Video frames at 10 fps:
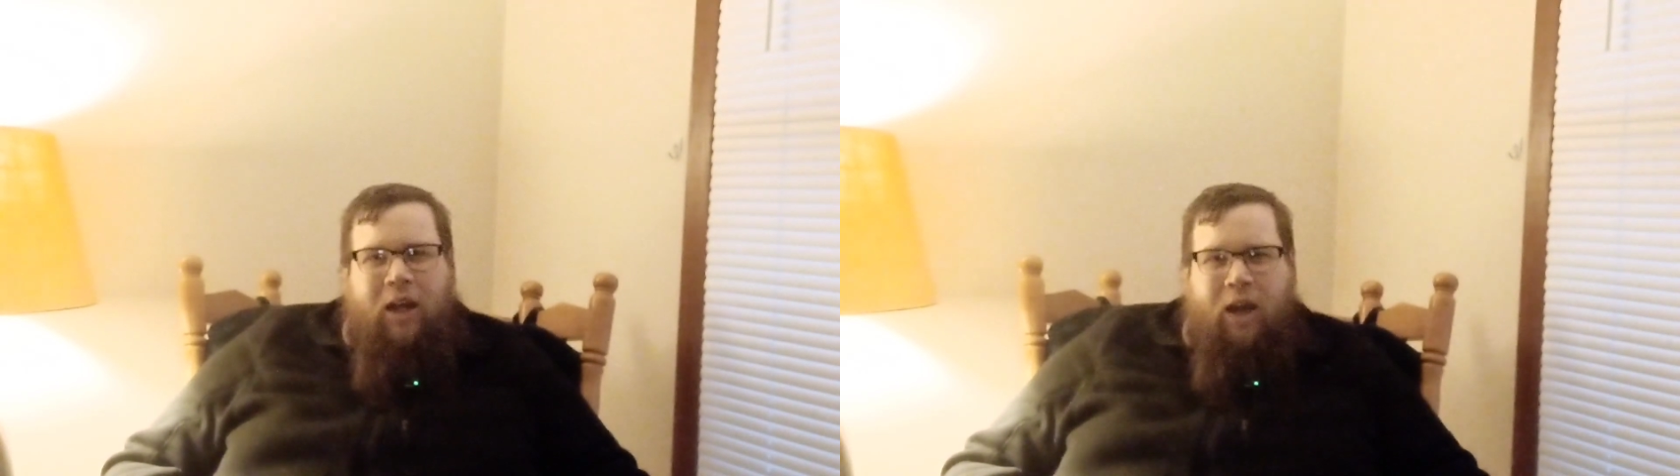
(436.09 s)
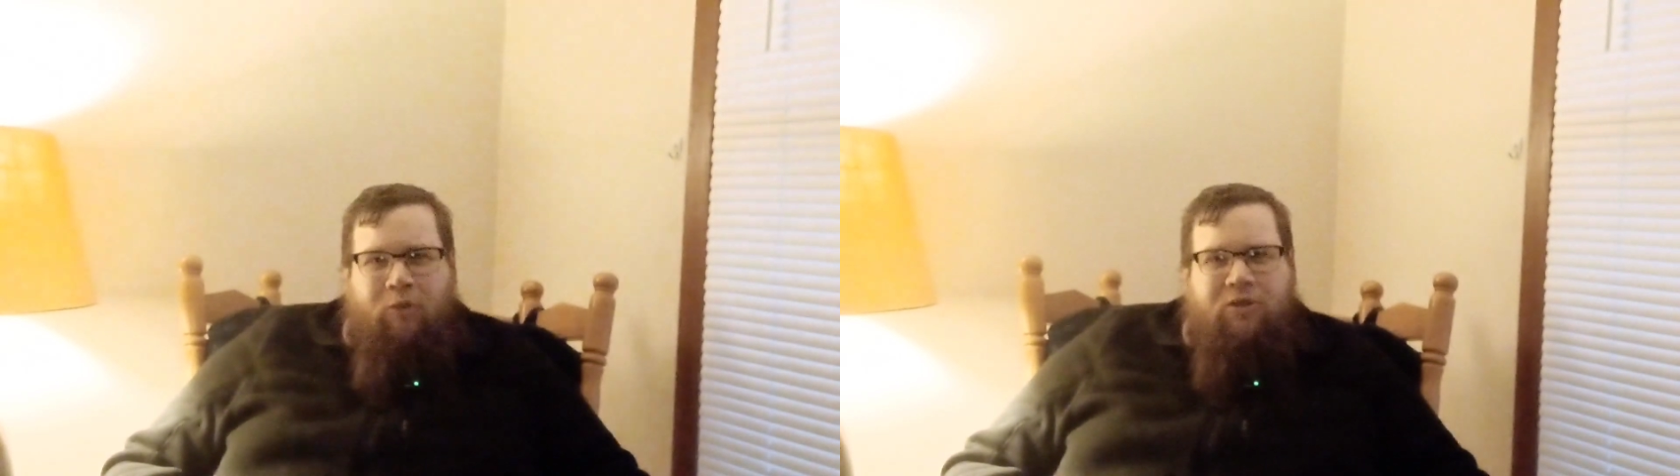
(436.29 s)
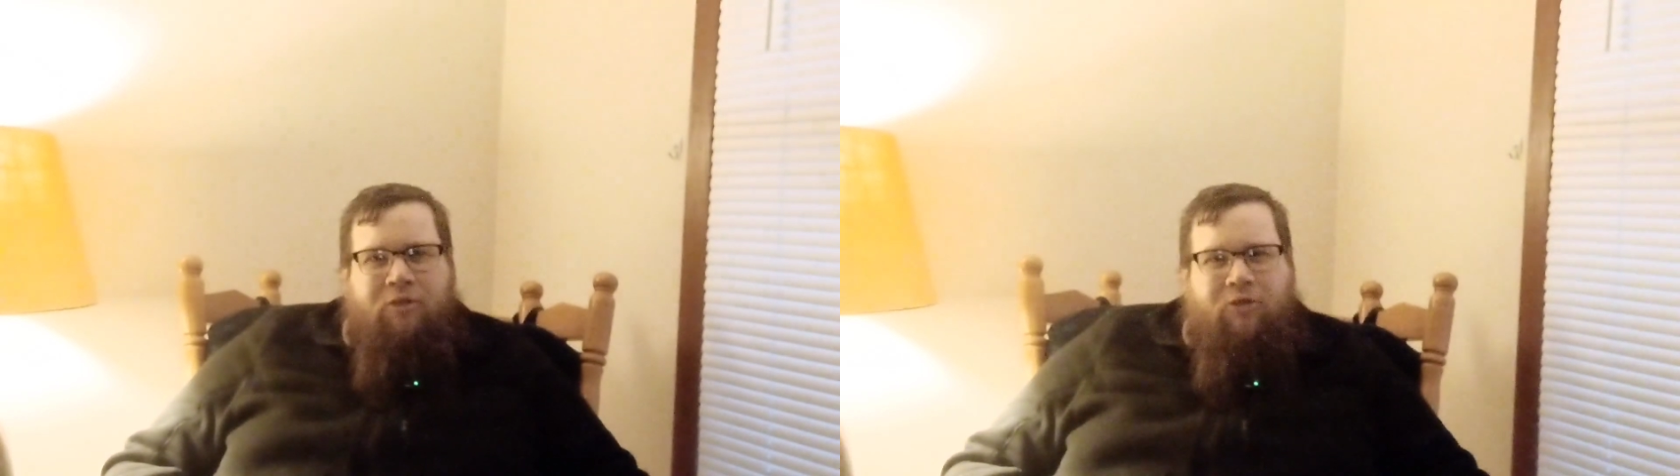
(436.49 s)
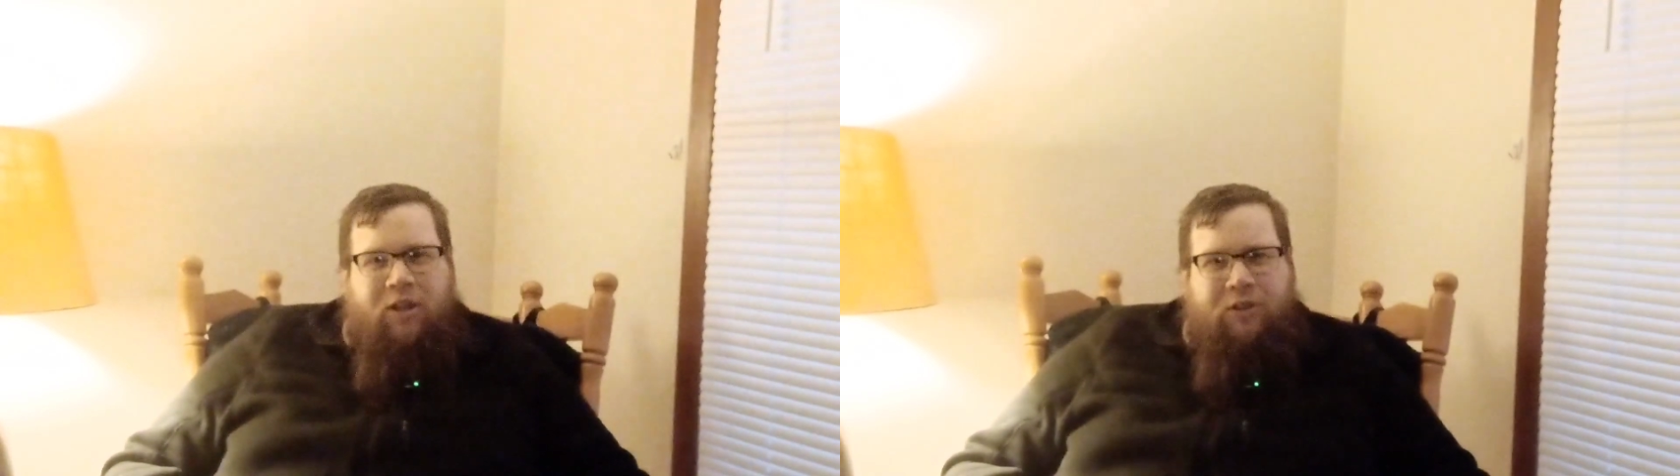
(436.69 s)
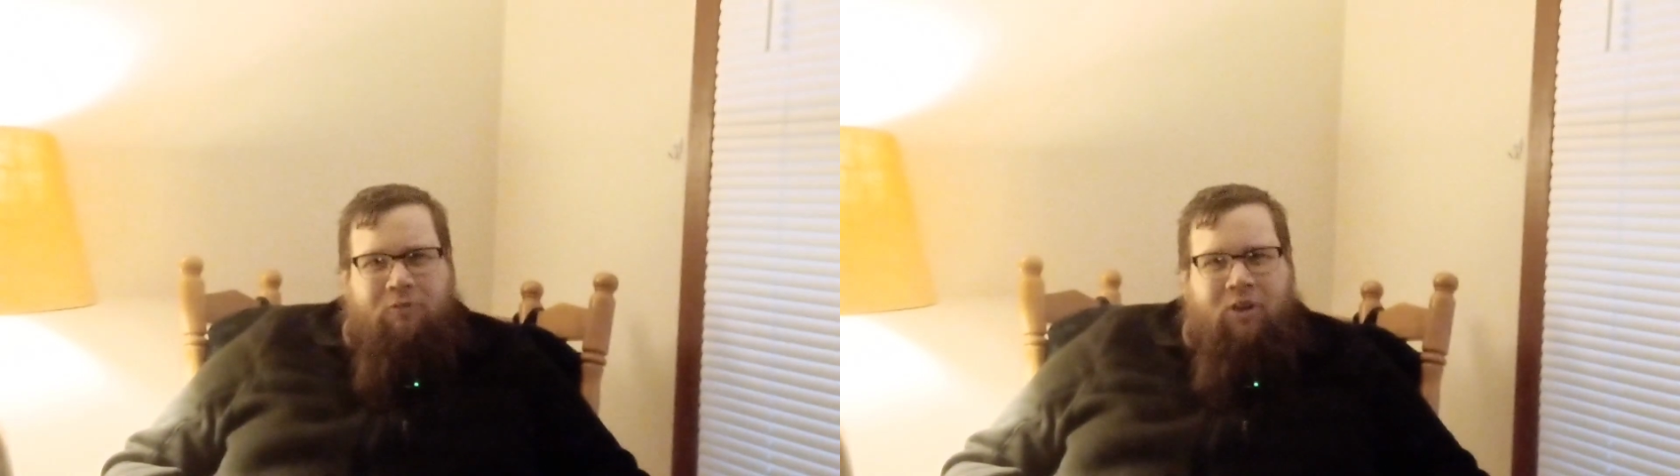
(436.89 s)
It was the
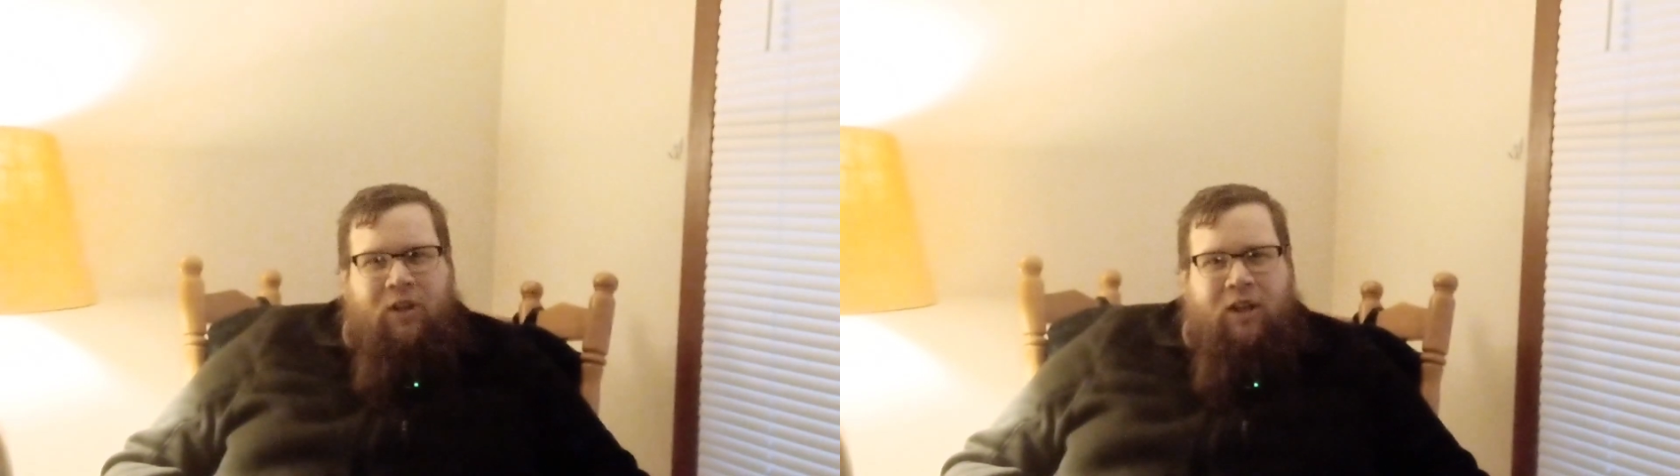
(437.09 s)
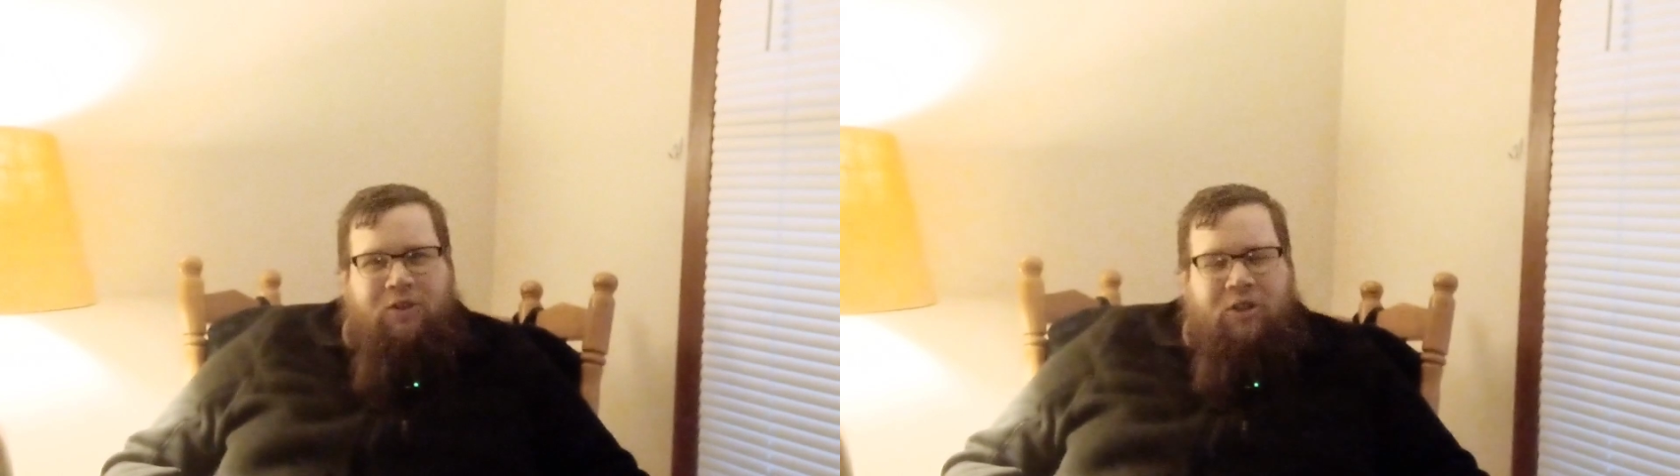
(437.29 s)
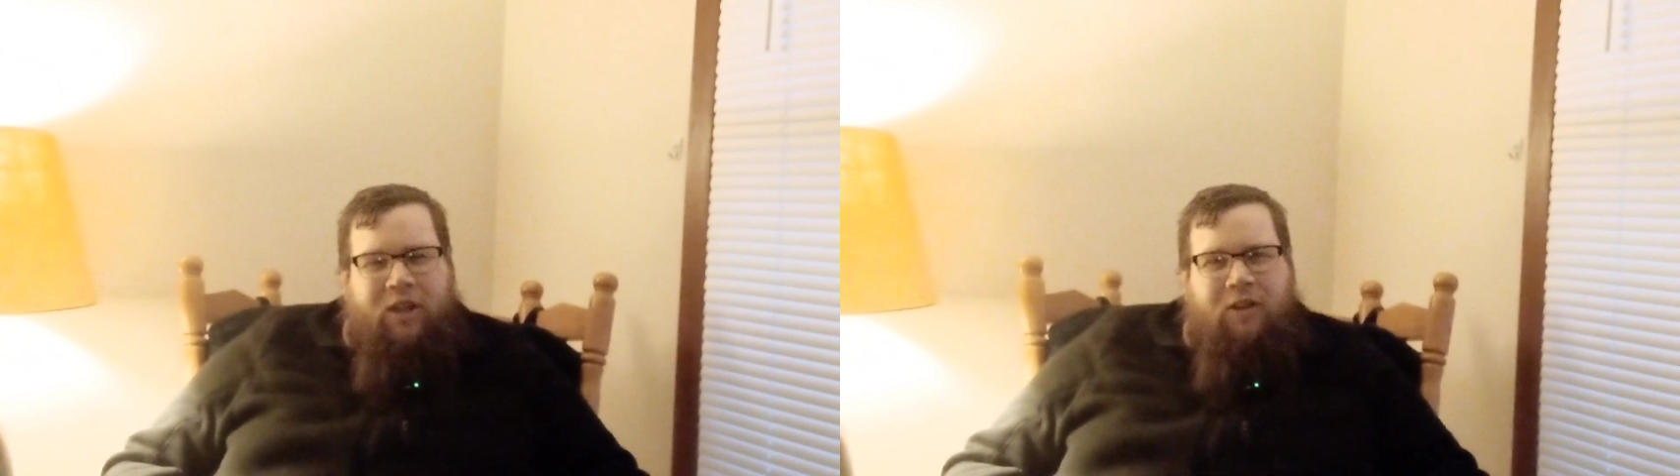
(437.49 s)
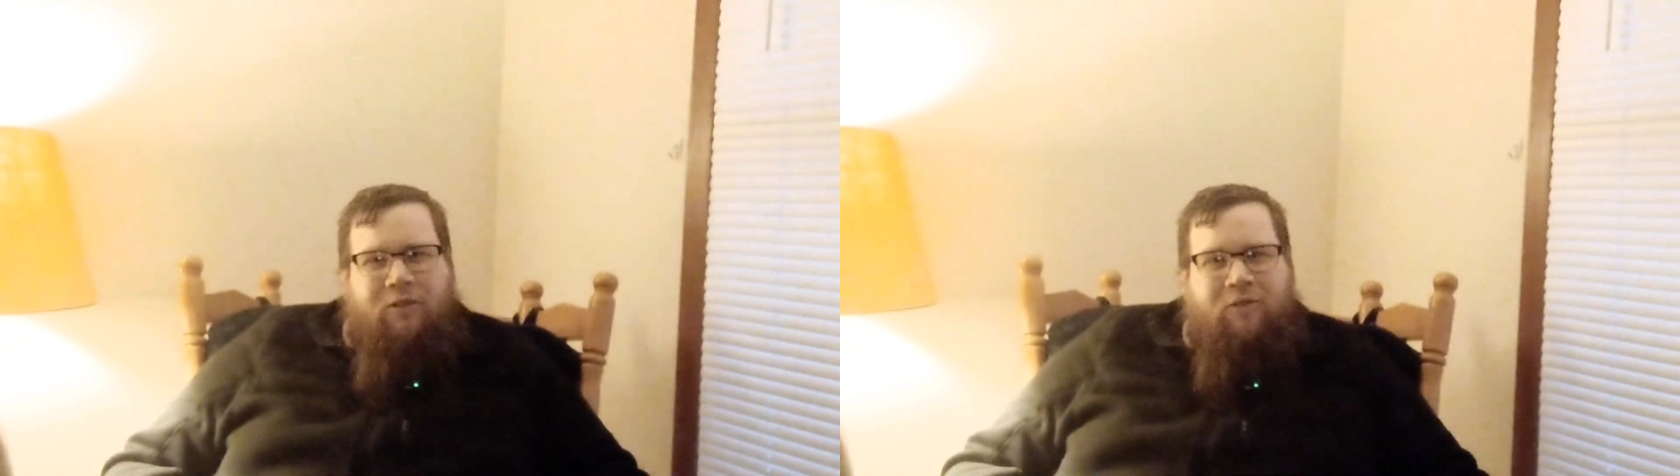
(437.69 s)
crazy redhead chick,